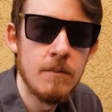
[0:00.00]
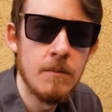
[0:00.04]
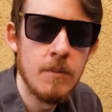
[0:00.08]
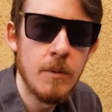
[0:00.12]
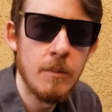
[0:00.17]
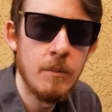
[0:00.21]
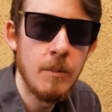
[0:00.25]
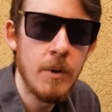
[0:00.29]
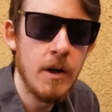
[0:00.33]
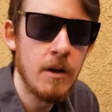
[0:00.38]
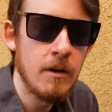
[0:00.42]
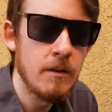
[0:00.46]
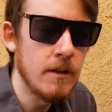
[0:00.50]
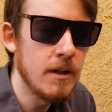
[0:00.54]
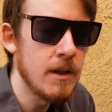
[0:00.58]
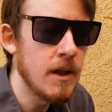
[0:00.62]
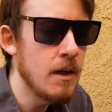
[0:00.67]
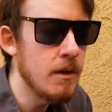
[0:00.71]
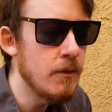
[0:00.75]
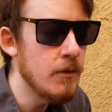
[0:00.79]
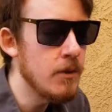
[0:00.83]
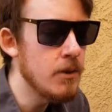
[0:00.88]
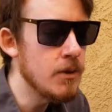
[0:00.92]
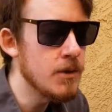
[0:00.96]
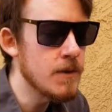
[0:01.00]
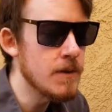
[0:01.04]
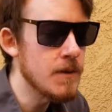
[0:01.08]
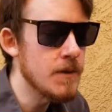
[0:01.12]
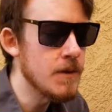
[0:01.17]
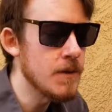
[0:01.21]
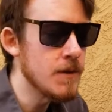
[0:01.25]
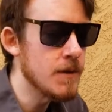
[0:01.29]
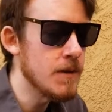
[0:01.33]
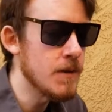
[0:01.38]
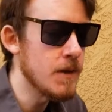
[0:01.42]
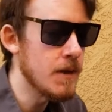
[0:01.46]
Apparently, there
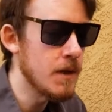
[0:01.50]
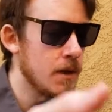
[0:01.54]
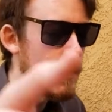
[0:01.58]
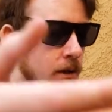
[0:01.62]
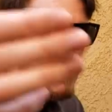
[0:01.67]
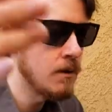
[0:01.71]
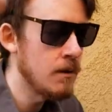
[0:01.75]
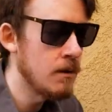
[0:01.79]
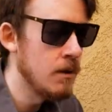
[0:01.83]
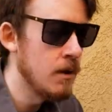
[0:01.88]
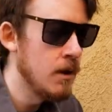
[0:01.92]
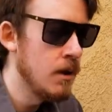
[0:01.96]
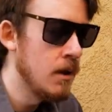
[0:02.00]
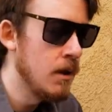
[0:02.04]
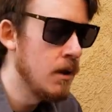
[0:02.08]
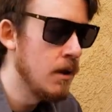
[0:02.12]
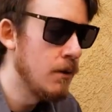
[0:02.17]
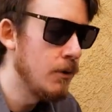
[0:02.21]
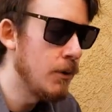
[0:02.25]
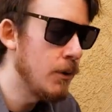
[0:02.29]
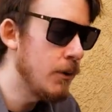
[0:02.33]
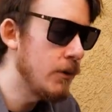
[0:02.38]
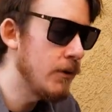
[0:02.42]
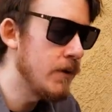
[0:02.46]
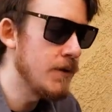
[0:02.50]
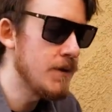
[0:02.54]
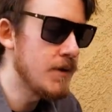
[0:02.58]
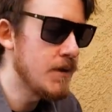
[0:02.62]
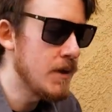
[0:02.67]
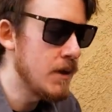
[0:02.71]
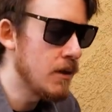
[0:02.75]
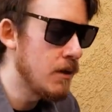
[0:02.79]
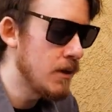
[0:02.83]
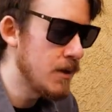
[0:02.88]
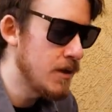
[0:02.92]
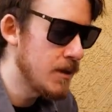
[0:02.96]
are these
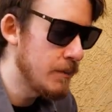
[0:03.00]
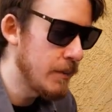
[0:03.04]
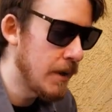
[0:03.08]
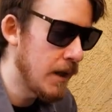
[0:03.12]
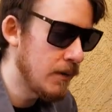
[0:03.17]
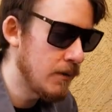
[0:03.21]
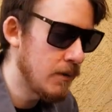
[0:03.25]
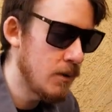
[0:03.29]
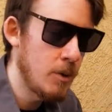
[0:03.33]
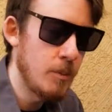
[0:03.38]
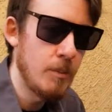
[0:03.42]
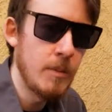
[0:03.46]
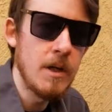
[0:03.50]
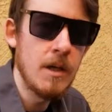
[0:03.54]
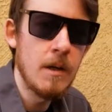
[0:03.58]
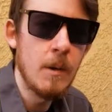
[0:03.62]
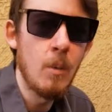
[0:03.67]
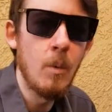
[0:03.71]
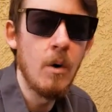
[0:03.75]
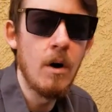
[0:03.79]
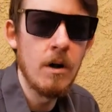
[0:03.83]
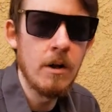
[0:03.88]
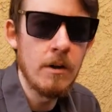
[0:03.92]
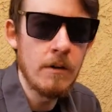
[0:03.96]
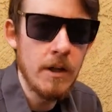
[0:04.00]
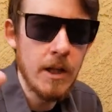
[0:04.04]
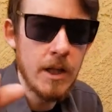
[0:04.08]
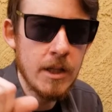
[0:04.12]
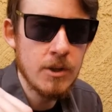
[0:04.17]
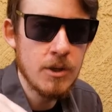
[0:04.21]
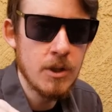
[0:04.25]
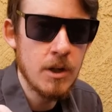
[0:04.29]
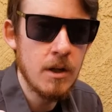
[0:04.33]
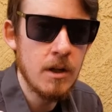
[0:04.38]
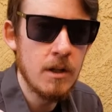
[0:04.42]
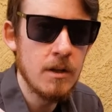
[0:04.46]
theories about there being one
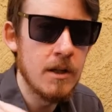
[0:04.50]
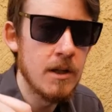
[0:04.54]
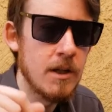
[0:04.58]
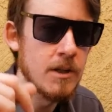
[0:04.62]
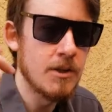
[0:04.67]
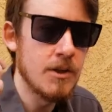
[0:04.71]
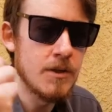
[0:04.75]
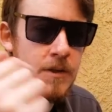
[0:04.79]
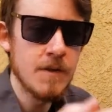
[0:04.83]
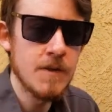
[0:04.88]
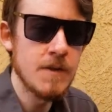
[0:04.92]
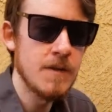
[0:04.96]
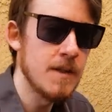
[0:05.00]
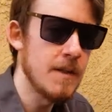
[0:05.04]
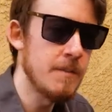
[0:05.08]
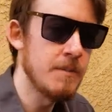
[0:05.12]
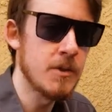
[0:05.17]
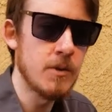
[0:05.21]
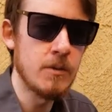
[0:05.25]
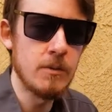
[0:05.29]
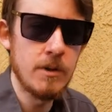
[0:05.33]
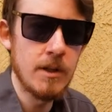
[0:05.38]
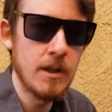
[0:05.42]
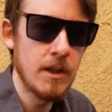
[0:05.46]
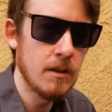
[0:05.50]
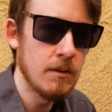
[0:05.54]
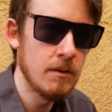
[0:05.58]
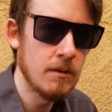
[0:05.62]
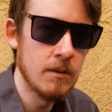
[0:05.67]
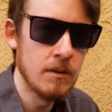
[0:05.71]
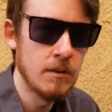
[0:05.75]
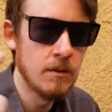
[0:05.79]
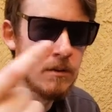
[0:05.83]
electron that just zips around.